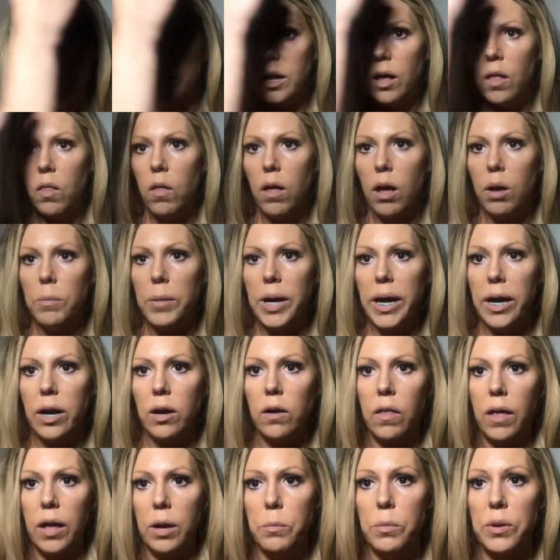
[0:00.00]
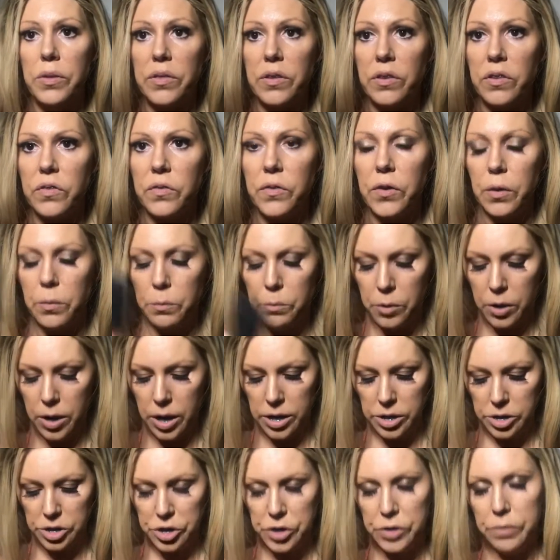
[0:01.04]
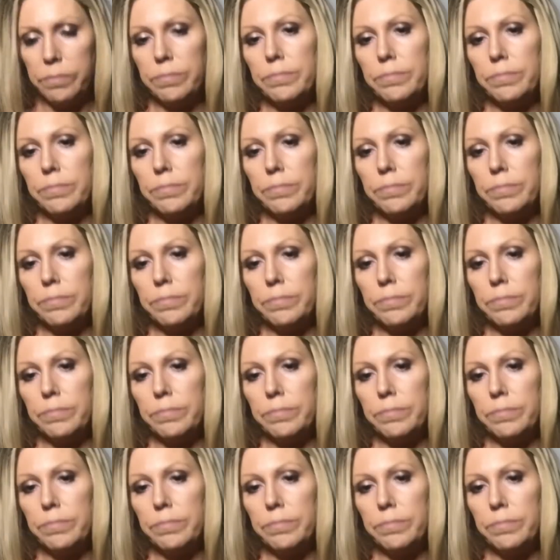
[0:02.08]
it along my hairline with this foam brush.